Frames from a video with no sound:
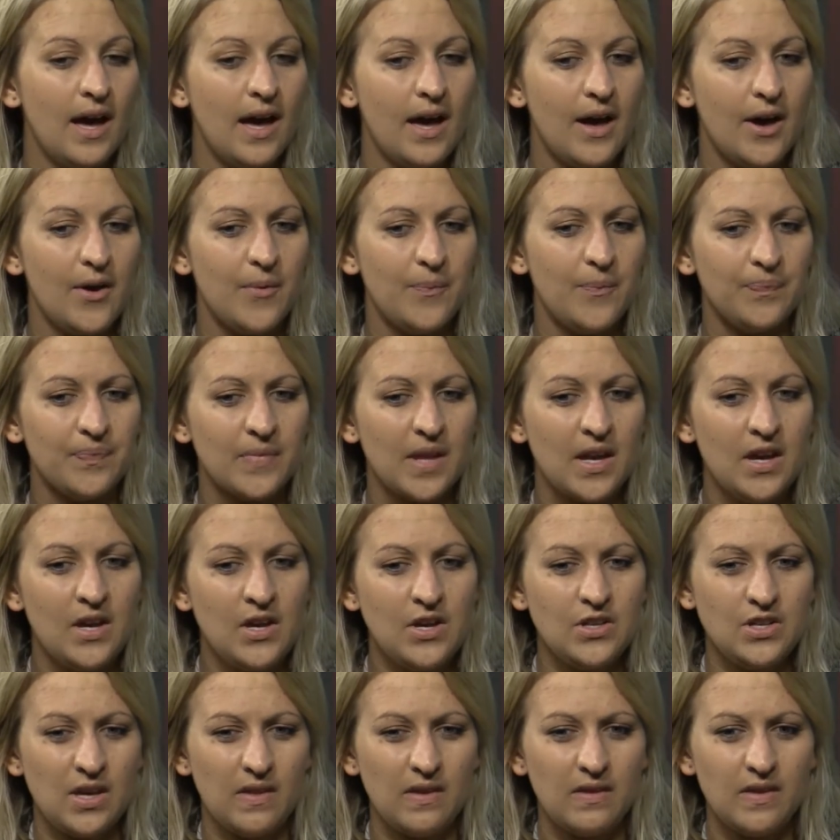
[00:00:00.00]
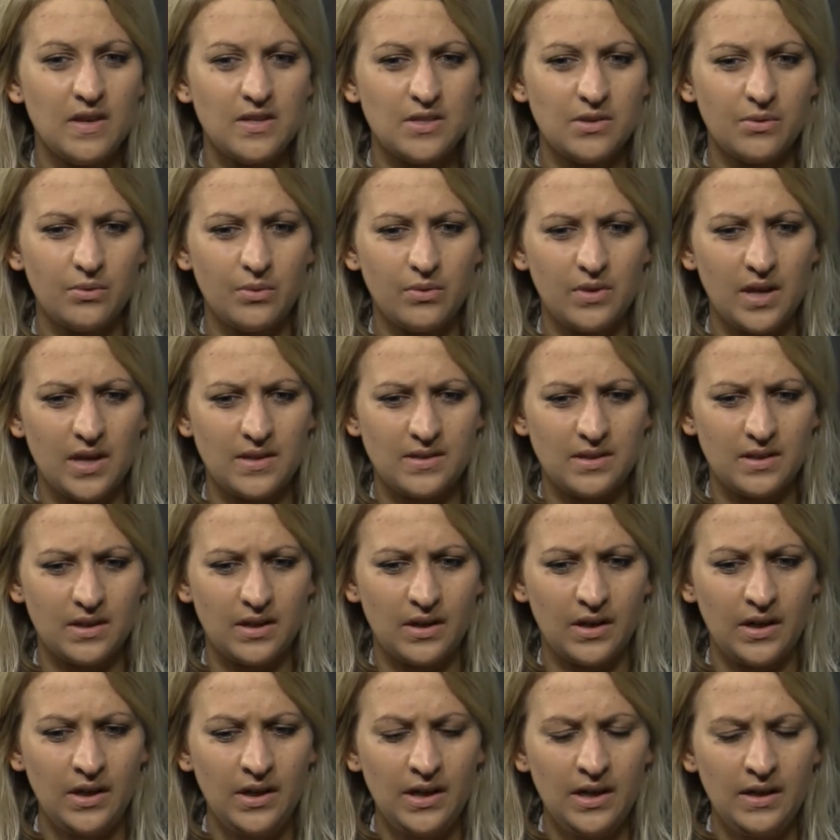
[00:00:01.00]
So I think
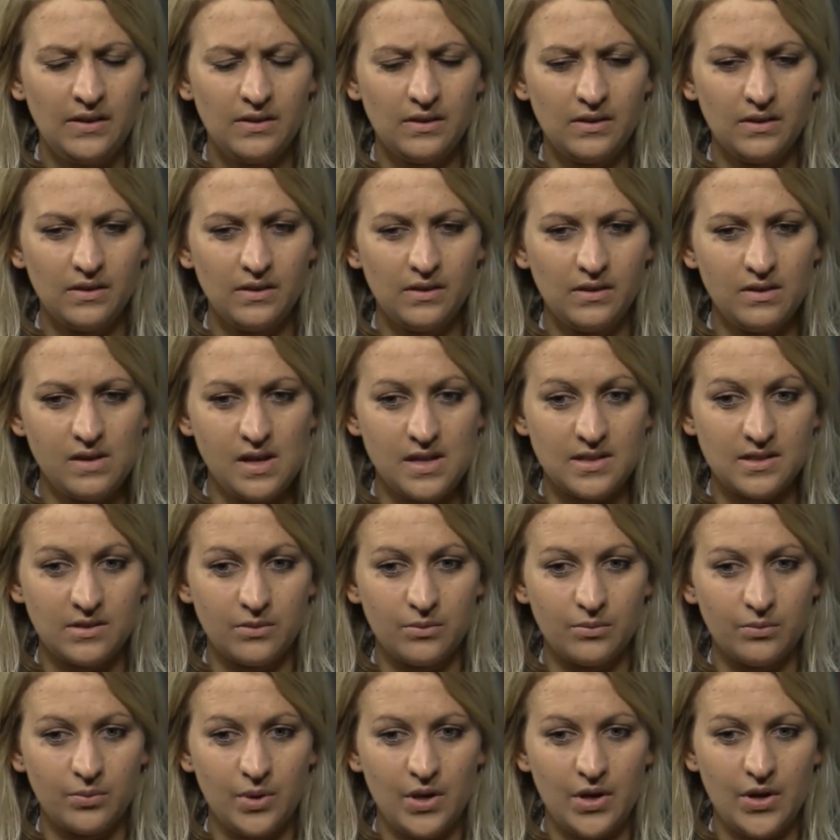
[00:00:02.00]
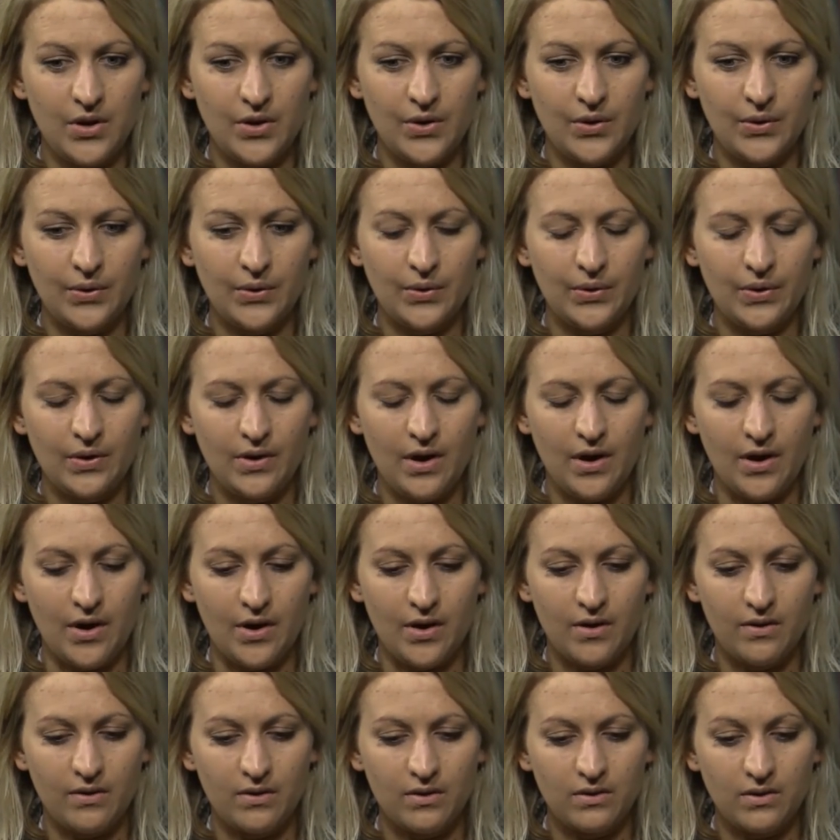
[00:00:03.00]
there are
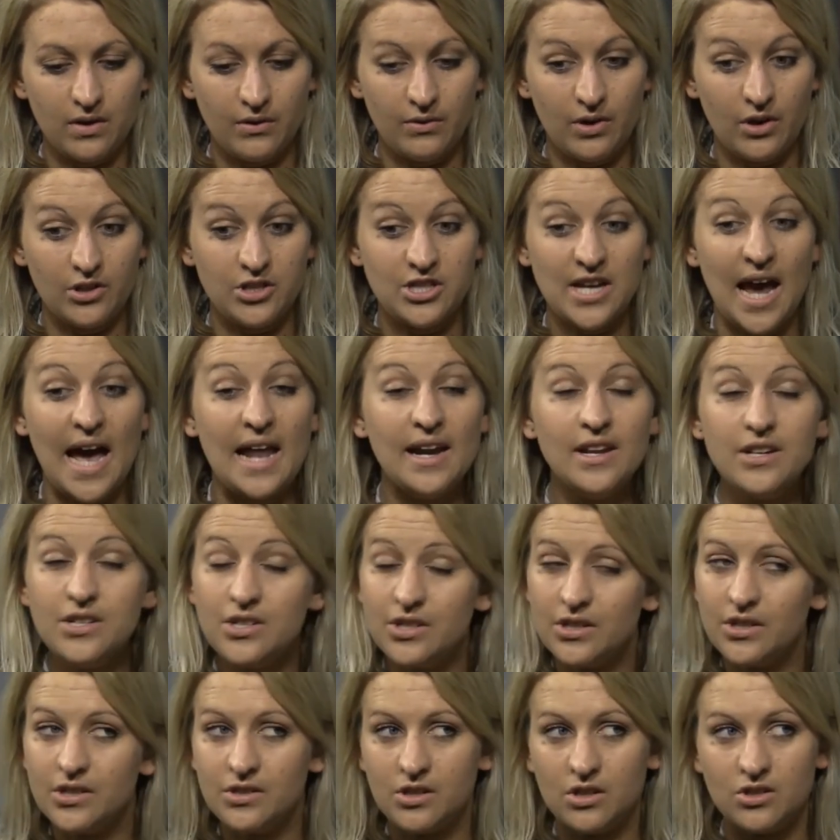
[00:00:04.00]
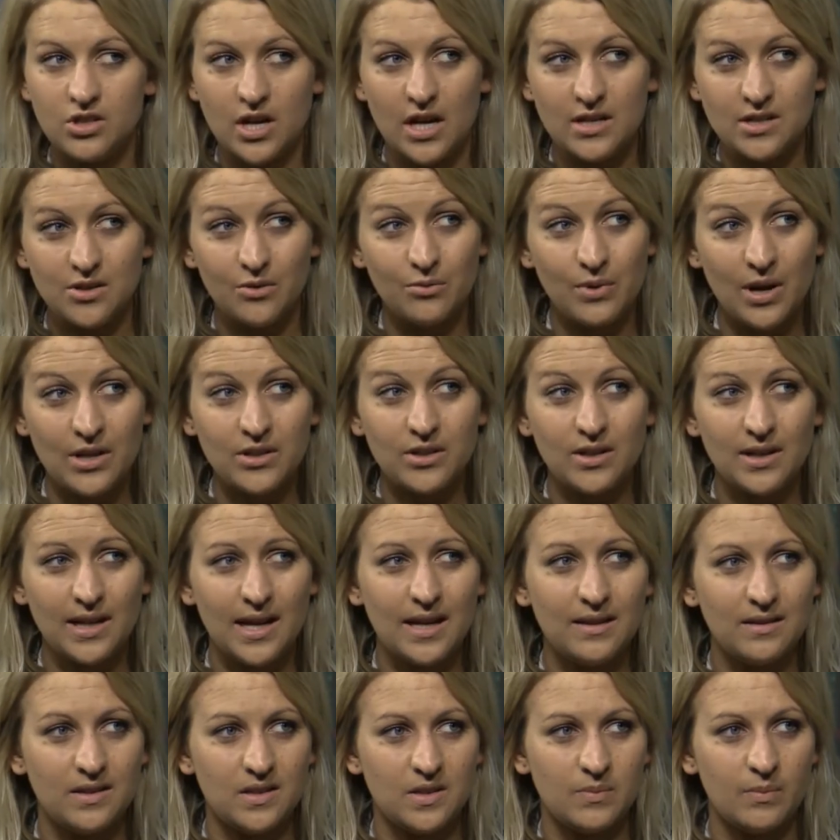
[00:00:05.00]
real challenges to trying to
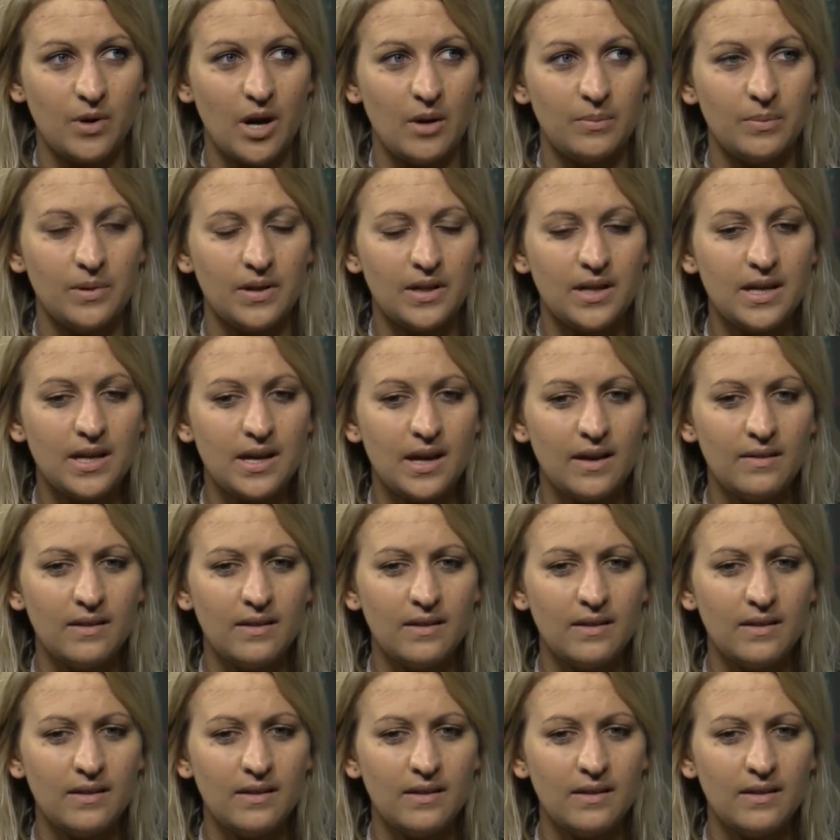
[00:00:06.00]
regulate this properly.